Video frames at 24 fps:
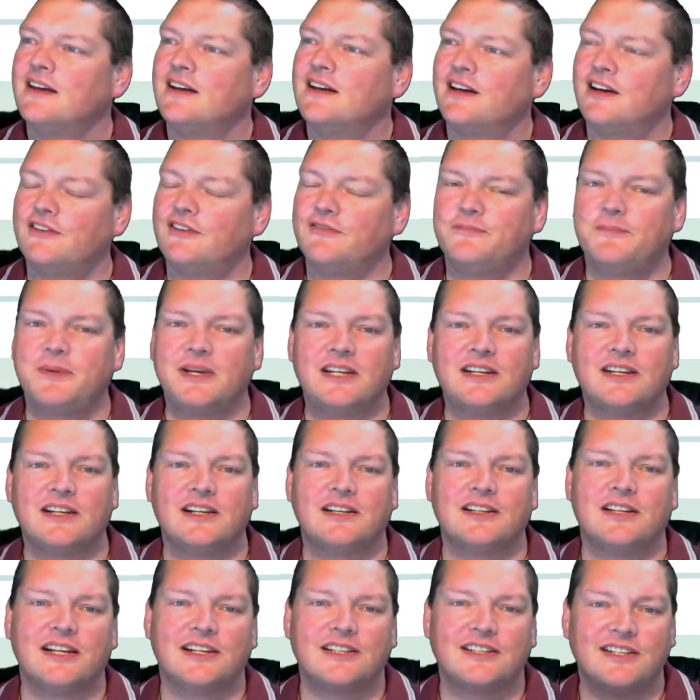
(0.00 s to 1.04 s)
I've been
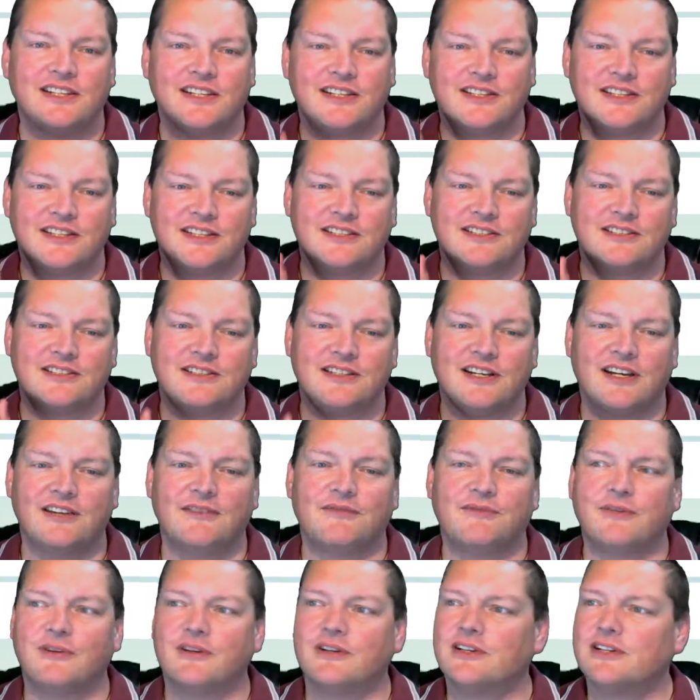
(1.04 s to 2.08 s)
neglecting this site
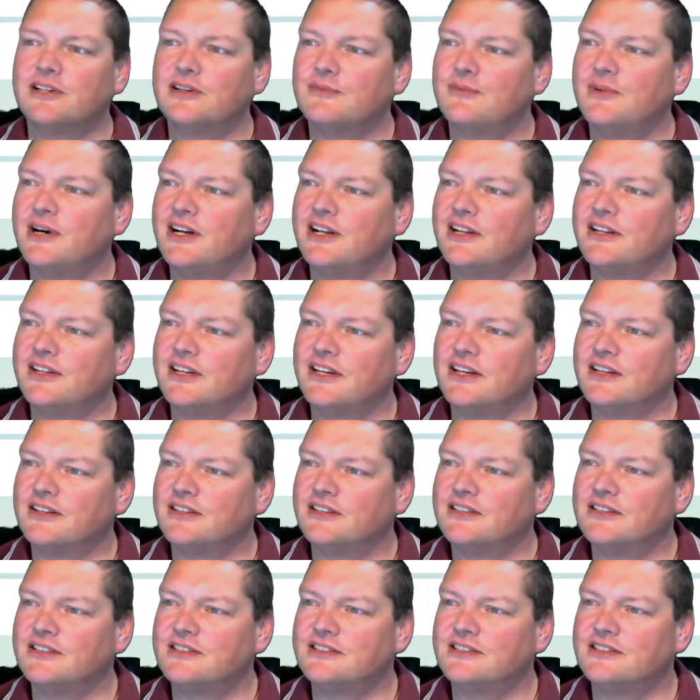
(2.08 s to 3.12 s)
for a little while now.
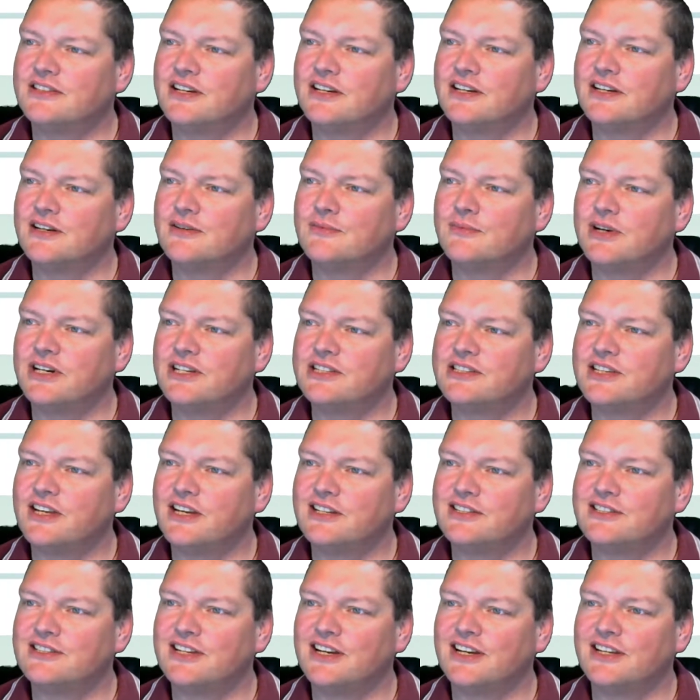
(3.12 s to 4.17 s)
This
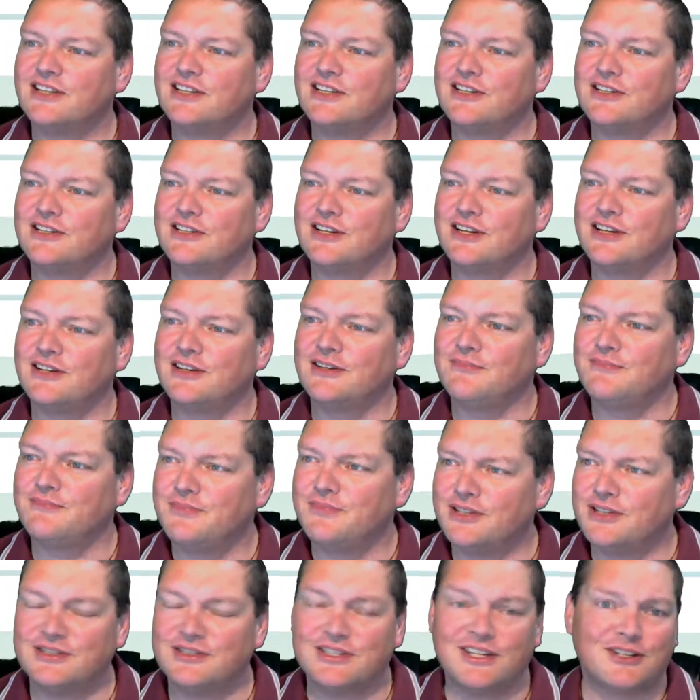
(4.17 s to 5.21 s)
Wisecat site
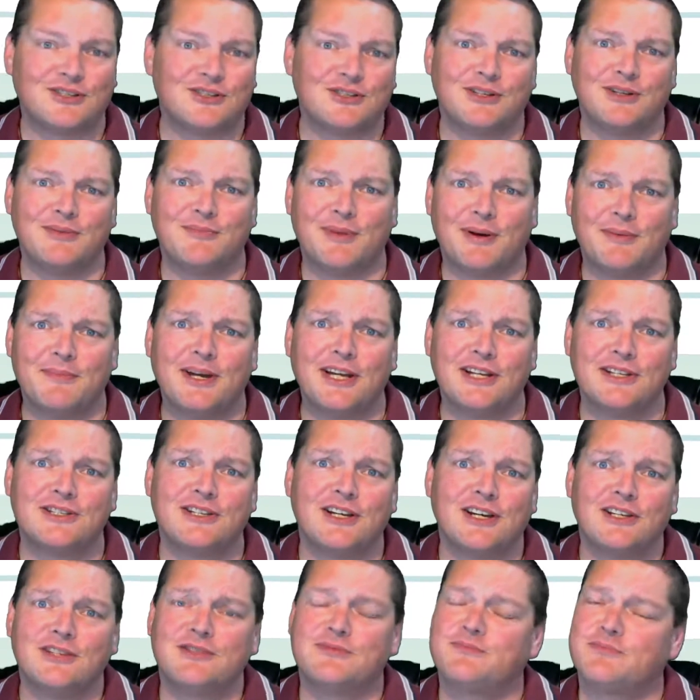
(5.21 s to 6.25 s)
is actually my main
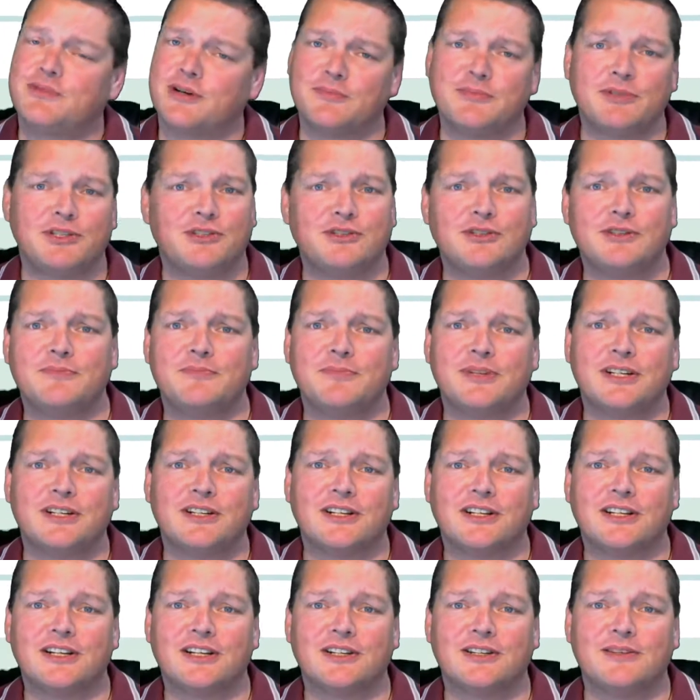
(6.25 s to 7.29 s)
site, probably shouldn't be
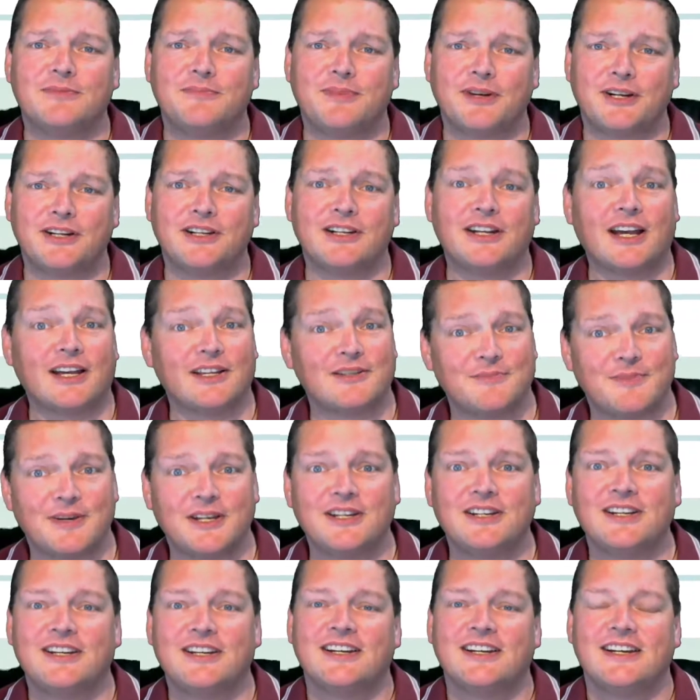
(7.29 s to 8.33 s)
neglected, but it has
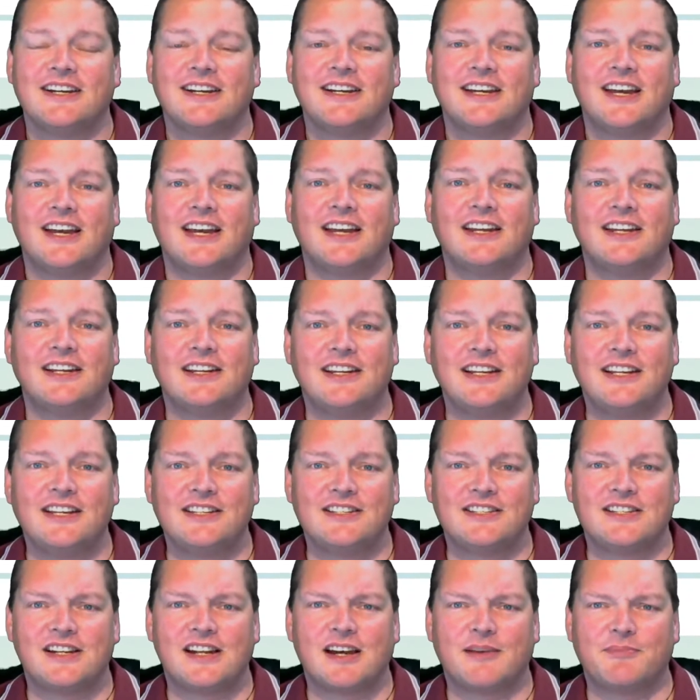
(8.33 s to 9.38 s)
been. And it
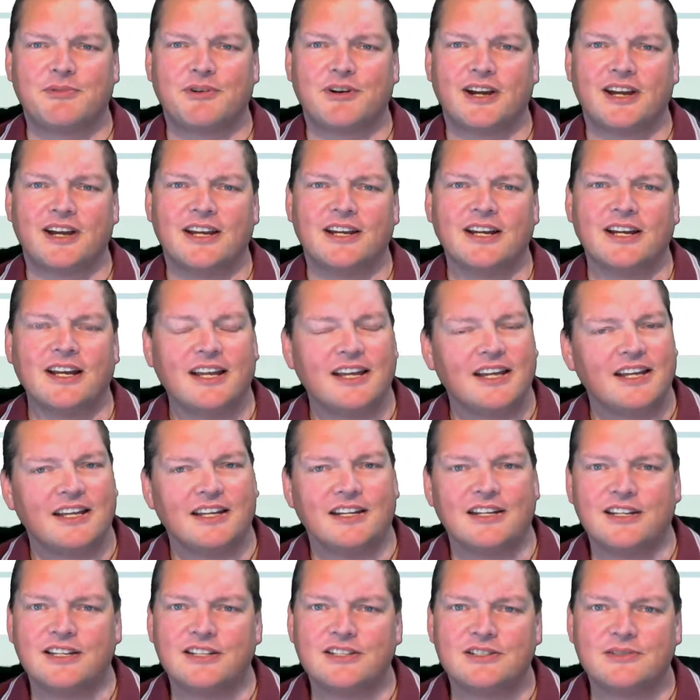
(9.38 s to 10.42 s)
needs an upgrade. It
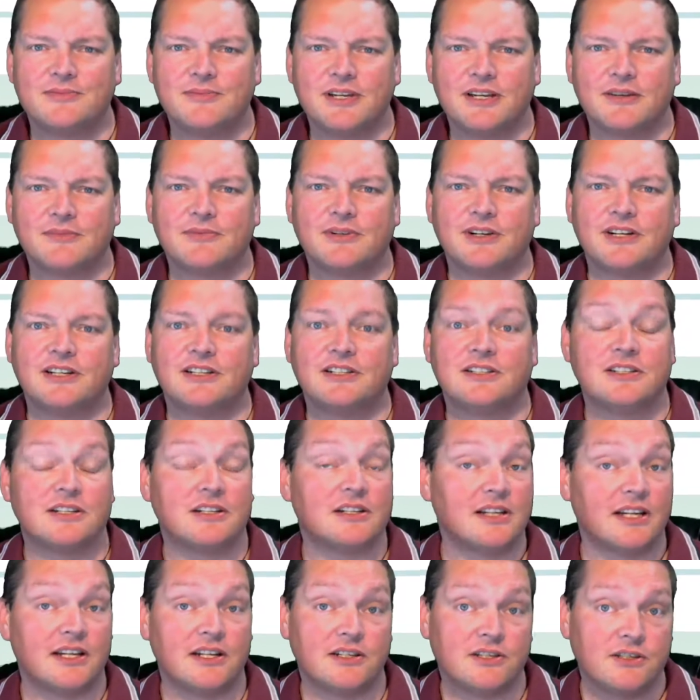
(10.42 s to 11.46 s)
needs to be upgraded to the
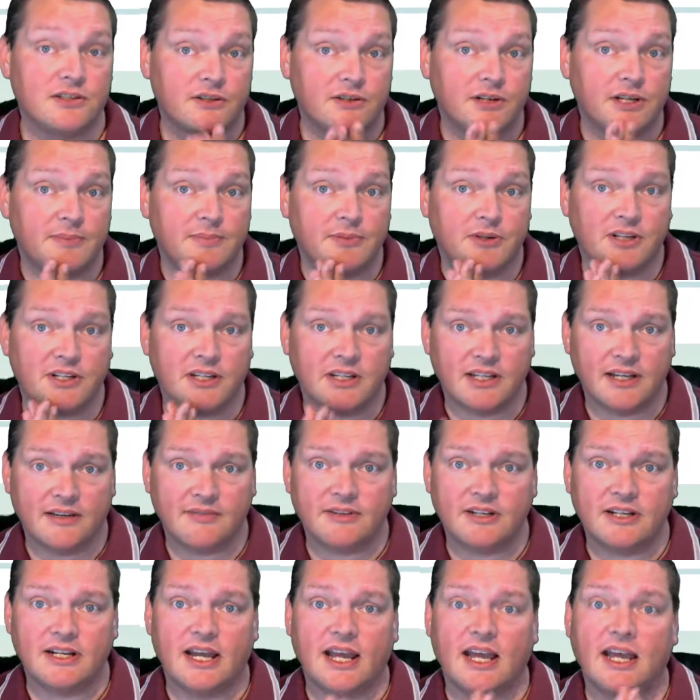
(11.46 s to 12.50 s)
latest
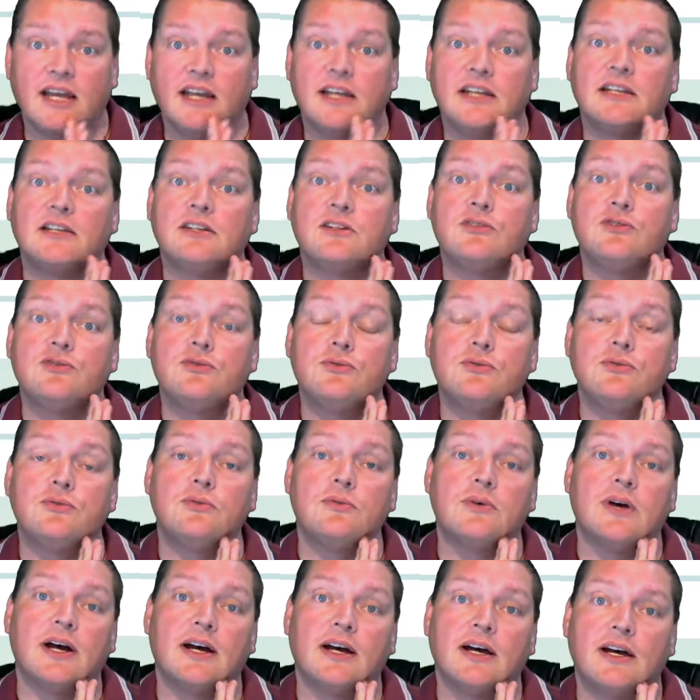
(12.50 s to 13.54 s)
3.11 and
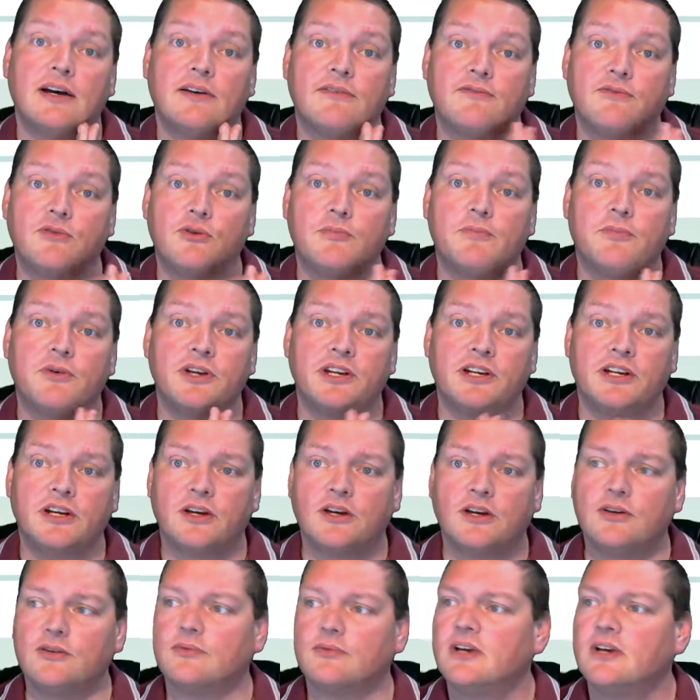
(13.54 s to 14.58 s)
to
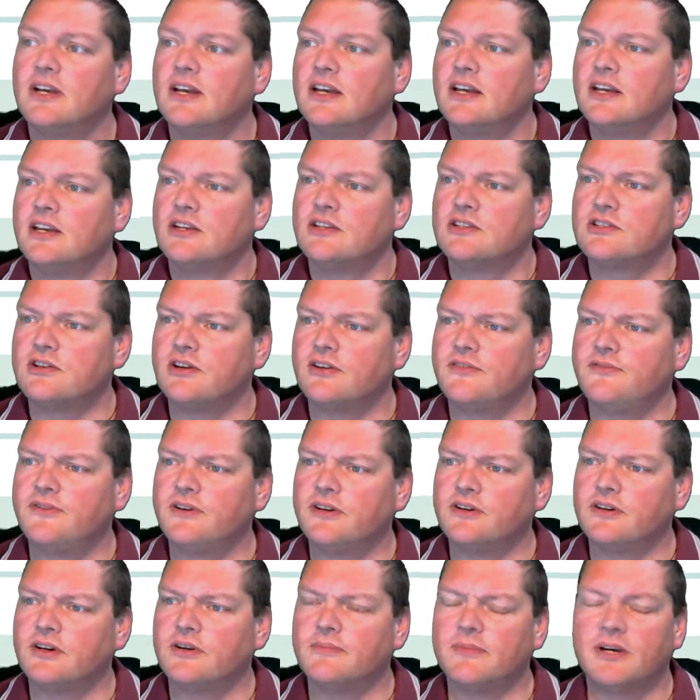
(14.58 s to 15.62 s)
4.0. So I
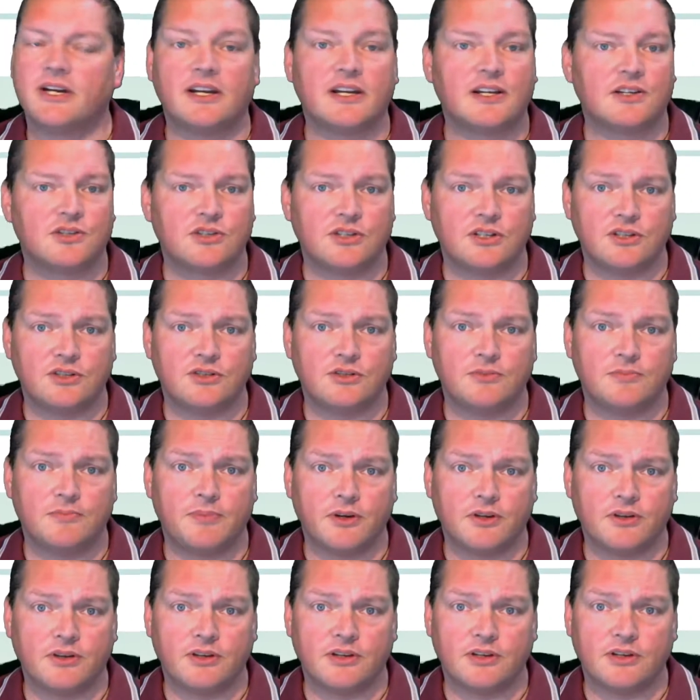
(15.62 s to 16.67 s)
figure I might actually do
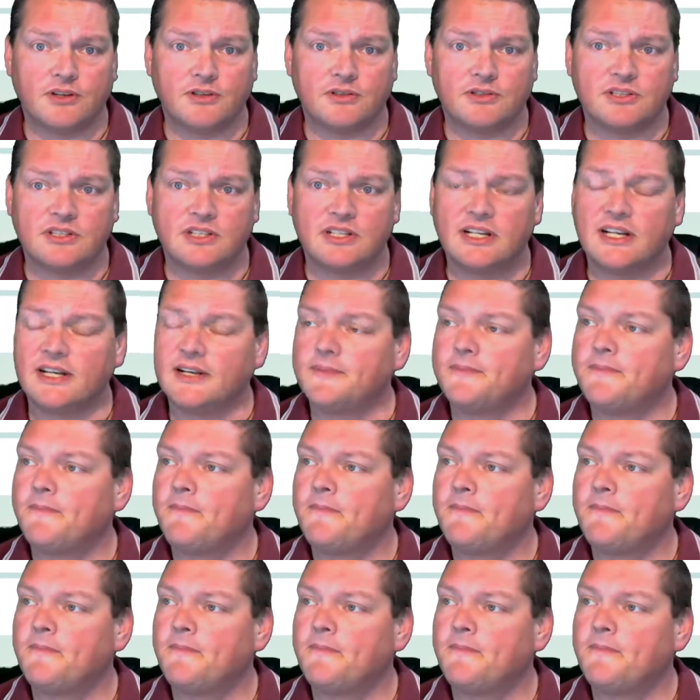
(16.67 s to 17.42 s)
both of those today.